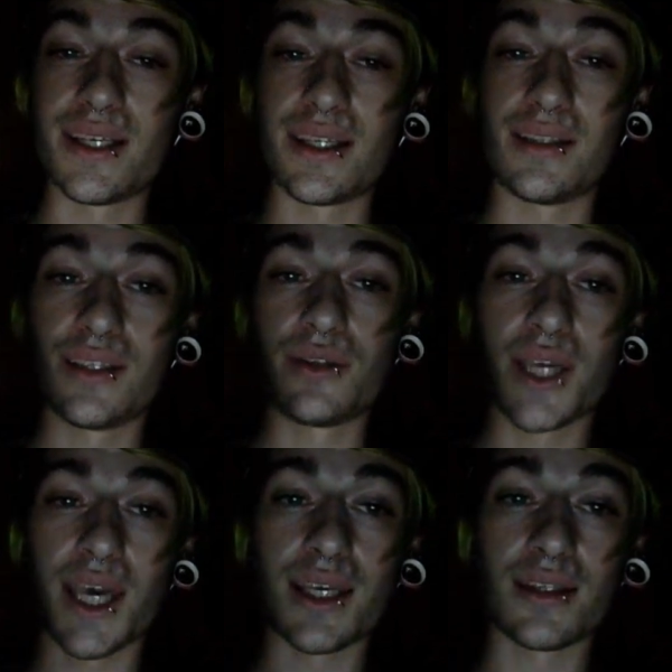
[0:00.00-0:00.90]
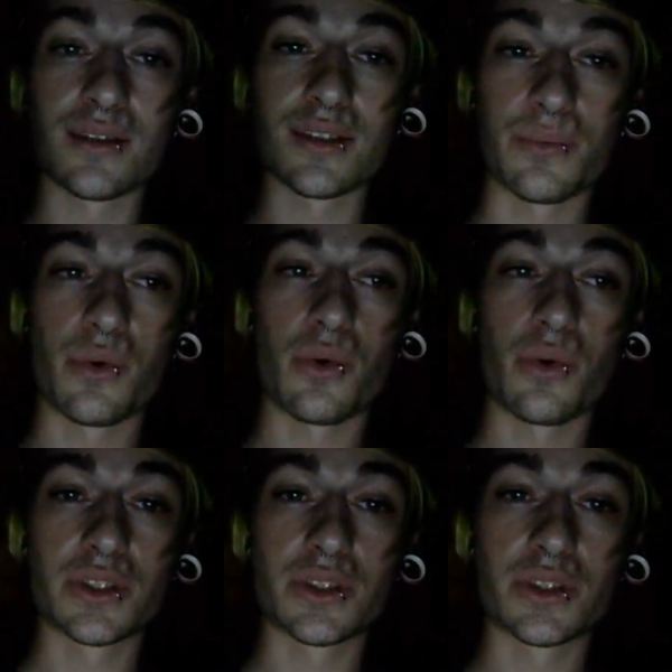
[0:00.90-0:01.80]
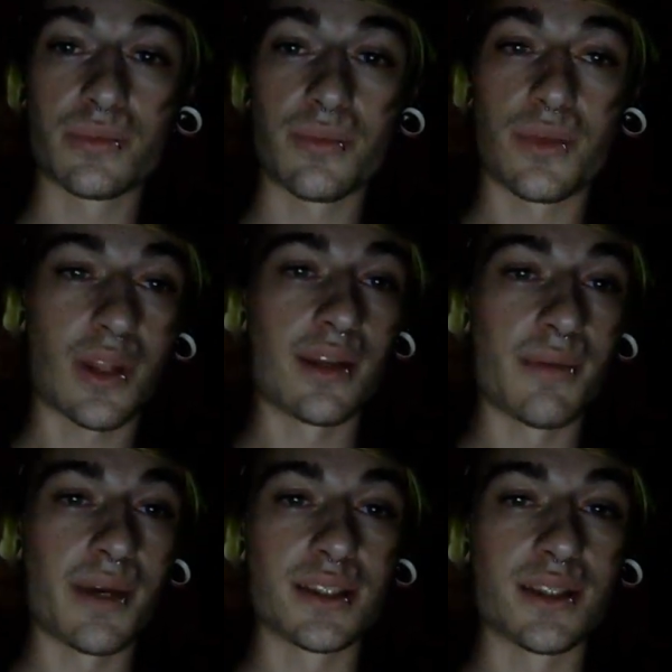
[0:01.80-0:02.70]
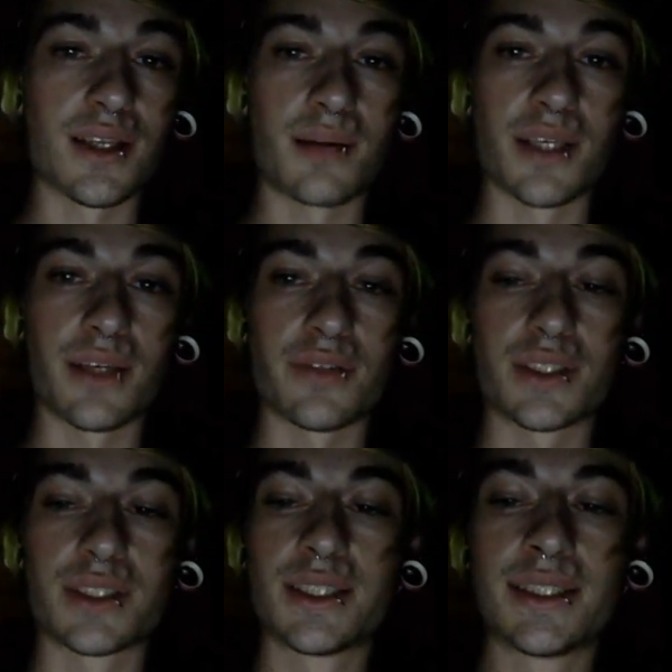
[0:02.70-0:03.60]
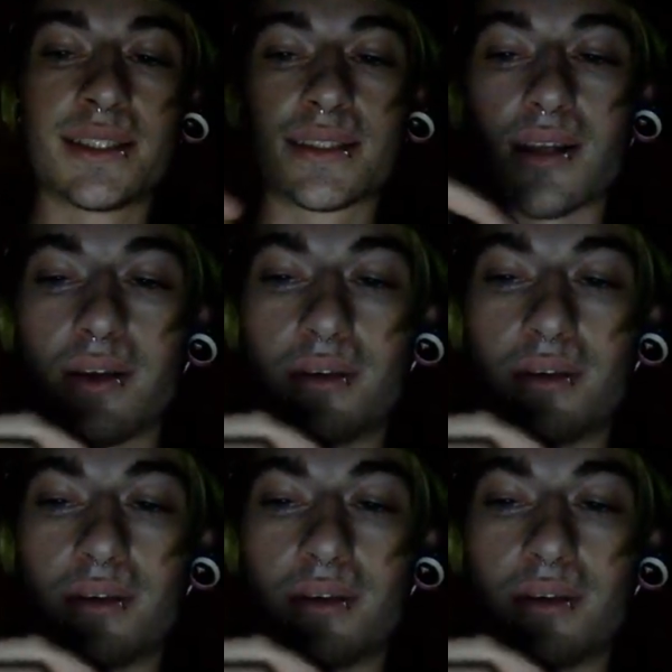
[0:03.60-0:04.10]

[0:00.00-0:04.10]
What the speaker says: in the UK supports like the medicine that I'm given. So,